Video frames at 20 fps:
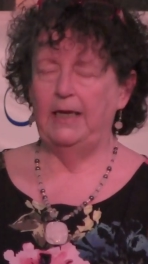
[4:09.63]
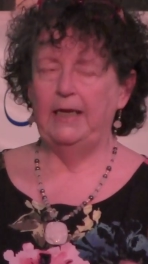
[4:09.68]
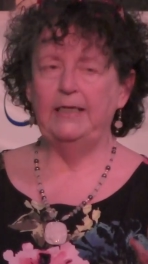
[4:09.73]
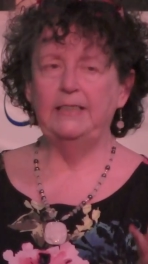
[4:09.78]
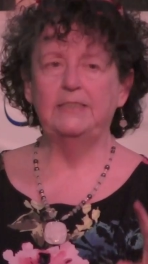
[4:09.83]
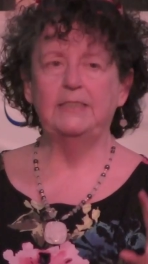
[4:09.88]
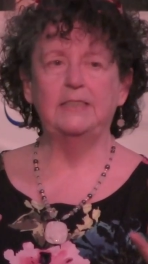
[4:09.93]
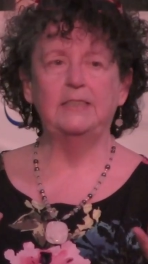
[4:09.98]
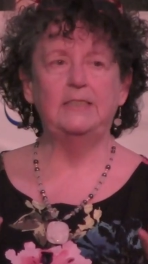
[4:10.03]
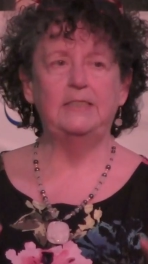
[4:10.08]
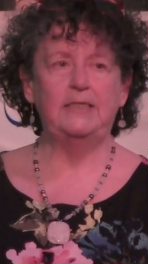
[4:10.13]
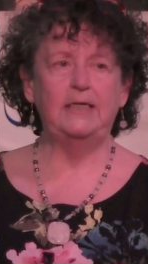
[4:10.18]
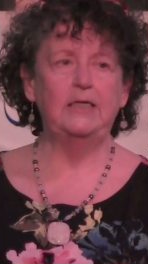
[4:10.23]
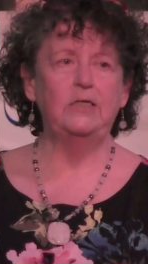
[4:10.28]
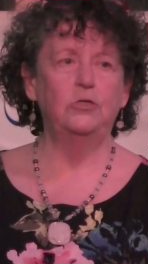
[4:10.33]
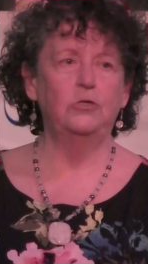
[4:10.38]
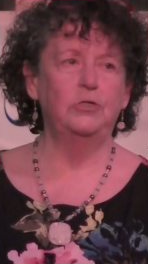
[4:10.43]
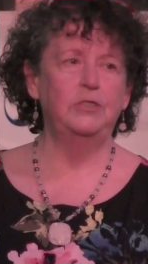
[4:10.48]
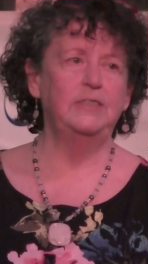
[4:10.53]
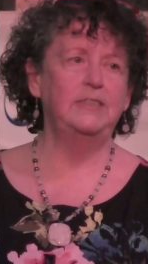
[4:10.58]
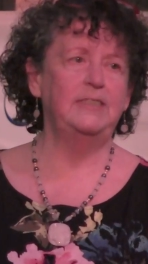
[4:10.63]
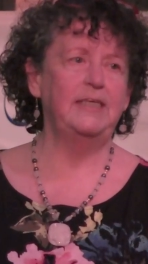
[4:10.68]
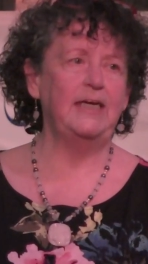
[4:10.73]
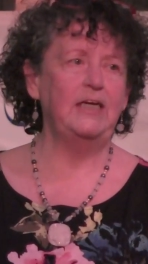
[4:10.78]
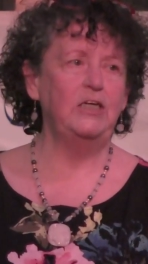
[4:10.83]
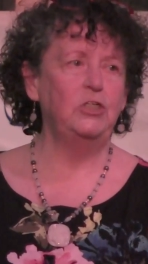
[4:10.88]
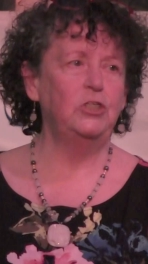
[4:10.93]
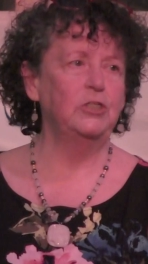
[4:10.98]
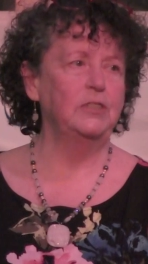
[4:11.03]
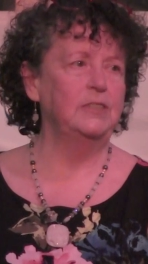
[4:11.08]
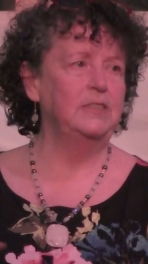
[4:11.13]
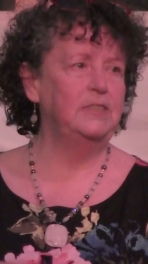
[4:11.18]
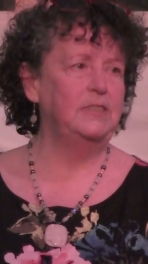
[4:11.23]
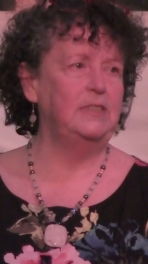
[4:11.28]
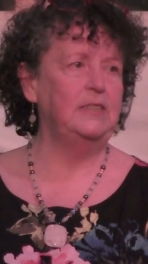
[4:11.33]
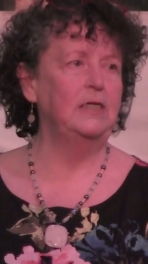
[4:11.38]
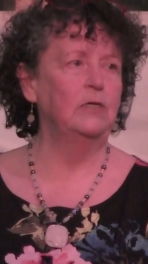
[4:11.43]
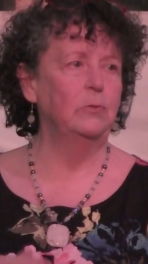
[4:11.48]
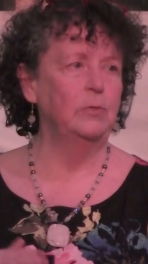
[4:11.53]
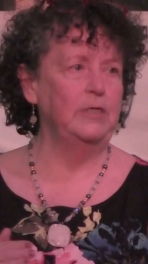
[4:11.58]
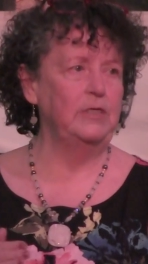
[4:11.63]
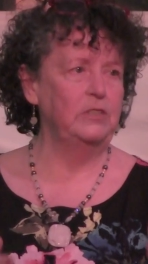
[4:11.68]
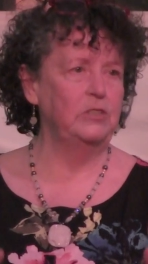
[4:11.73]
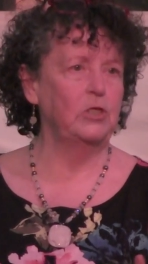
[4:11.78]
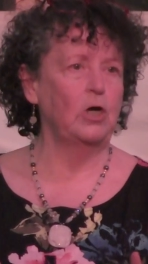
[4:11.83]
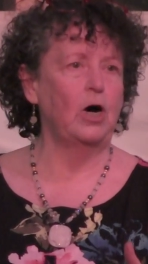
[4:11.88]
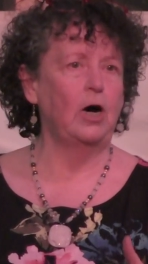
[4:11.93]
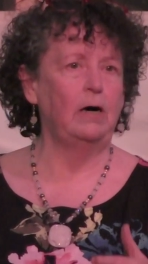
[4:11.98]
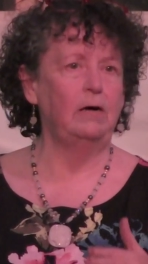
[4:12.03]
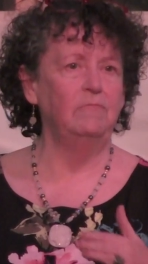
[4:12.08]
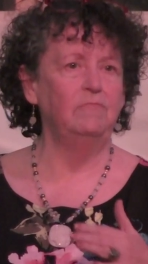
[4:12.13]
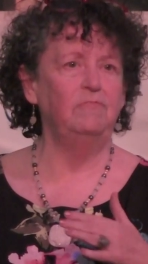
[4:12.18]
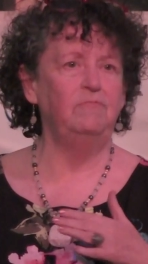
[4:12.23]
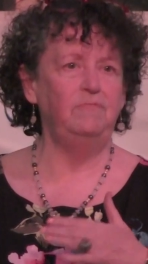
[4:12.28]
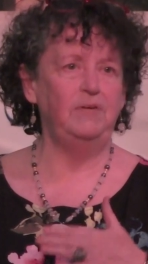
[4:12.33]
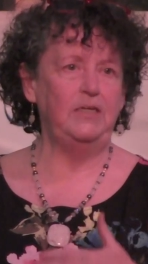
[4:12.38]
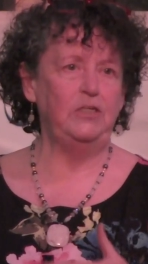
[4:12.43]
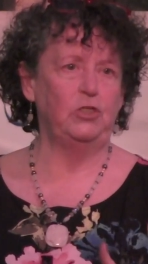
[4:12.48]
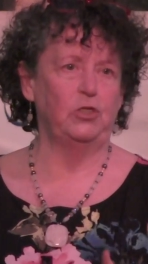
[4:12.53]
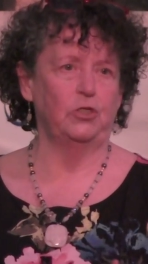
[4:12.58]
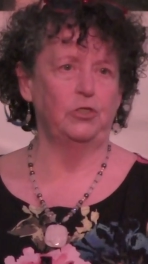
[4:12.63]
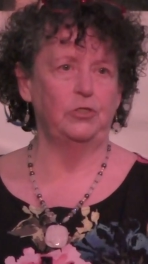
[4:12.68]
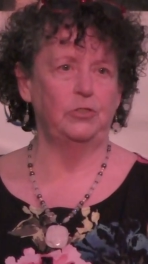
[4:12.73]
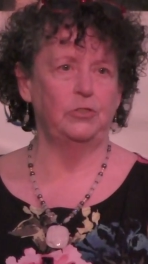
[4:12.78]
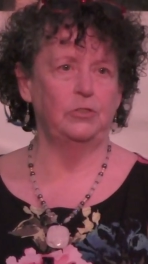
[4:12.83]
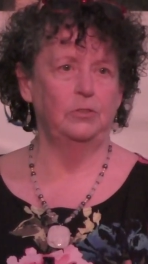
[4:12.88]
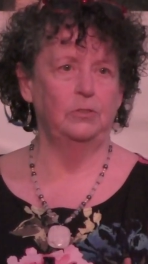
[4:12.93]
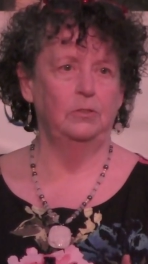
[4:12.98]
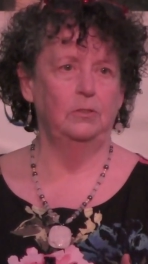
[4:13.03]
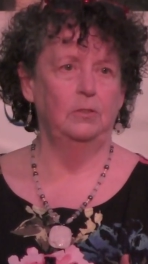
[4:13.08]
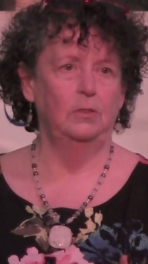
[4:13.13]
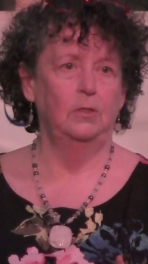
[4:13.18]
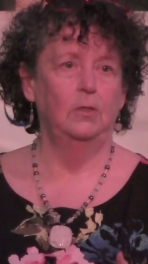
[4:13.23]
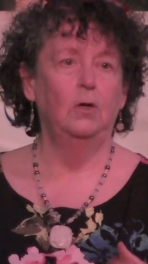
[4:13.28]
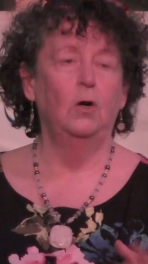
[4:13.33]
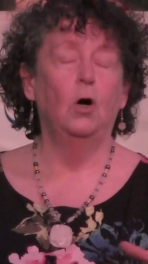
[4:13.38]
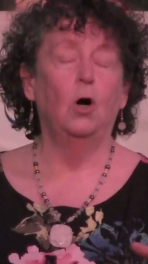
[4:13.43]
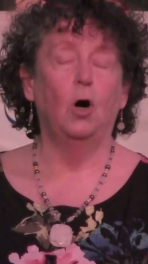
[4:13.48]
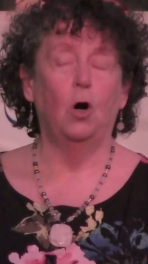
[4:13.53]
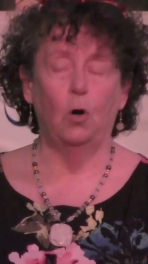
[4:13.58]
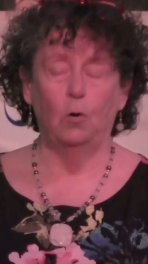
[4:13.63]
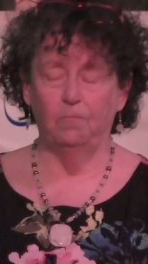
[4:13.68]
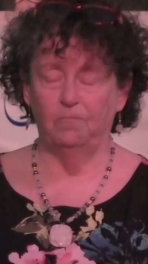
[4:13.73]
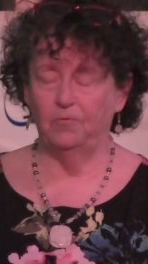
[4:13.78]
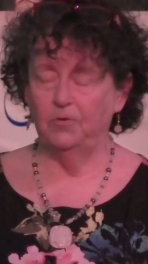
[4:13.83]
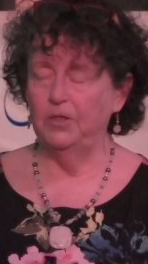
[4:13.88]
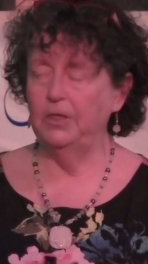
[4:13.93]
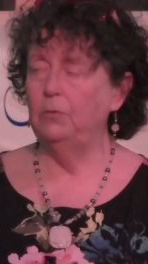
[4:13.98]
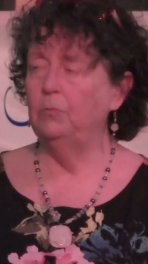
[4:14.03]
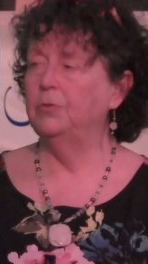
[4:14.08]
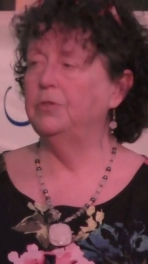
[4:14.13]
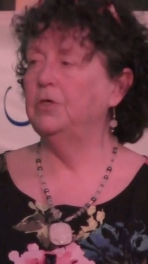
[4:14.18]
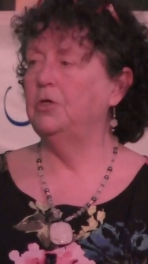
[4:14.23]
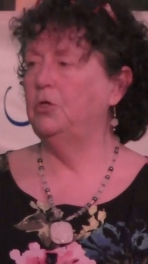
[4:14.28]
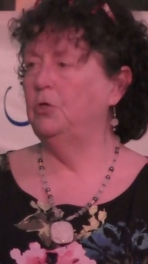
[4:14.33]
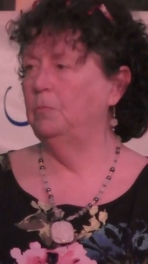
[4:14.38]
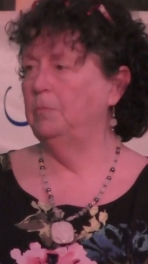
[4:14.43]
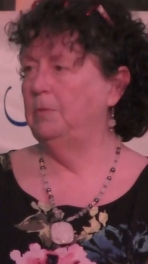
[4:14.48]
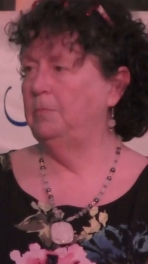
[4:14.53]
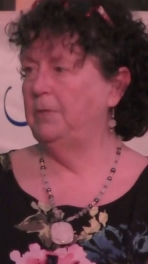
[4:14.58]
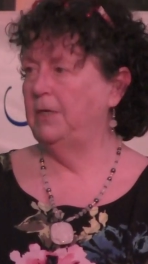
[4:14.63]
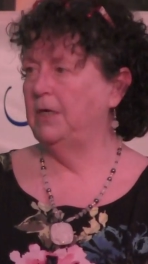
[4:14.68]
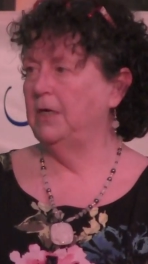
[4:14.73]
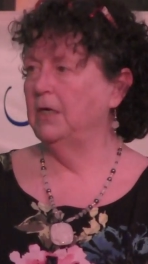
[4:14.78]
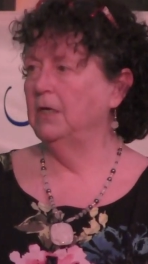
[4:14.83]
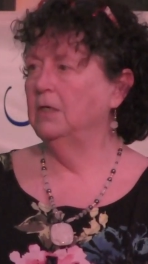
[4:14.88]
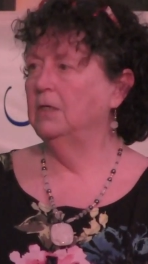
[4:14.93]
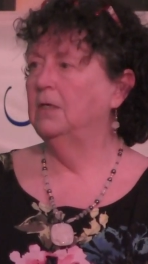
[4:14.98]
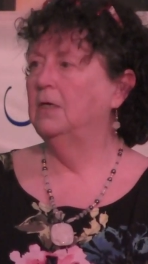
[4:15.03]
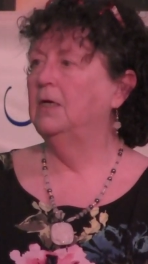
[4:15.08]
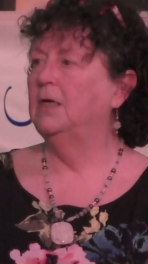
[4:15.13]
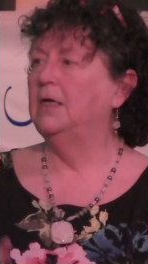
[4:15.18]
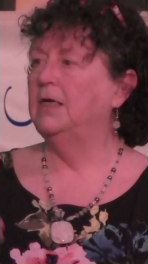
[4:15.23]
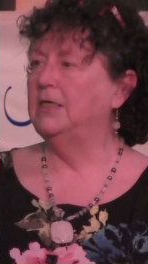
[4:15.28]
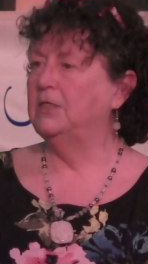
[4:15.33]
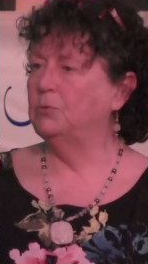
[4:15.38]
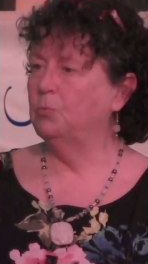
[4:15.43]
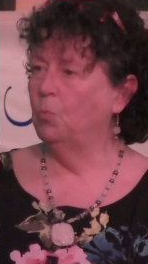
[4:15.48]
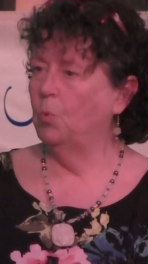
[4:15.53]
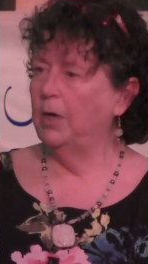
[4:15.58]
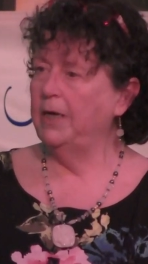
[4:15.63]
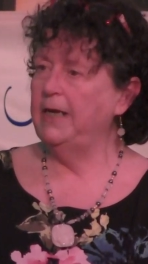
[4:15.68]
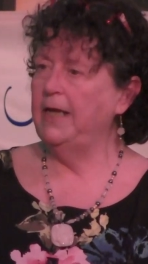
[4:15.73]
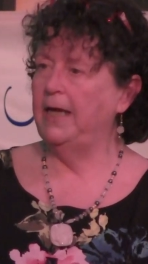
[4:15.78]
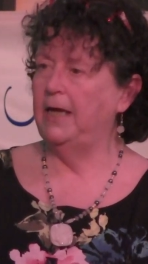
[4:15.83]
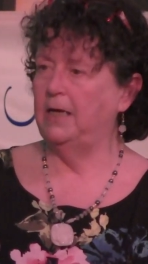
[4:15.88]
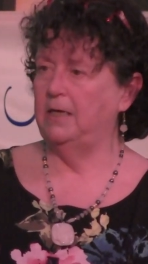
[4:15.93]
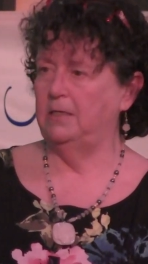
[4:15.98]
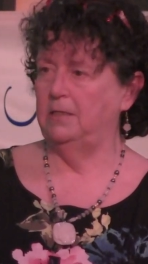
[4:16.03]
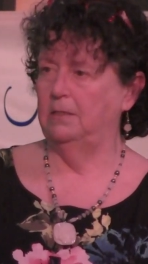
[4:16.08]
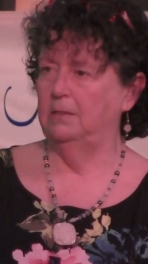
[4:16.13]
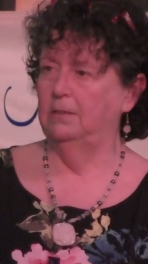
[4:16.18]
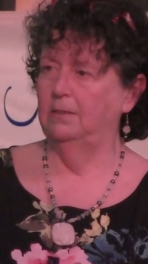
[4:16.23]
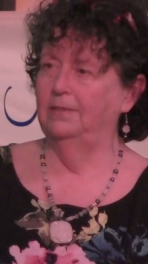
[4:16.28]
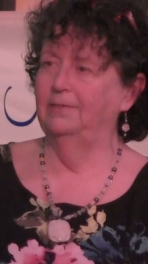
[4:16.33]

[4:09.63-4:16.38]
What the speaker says: It's a standardization series of features. Hopefully with a human being, it's one head,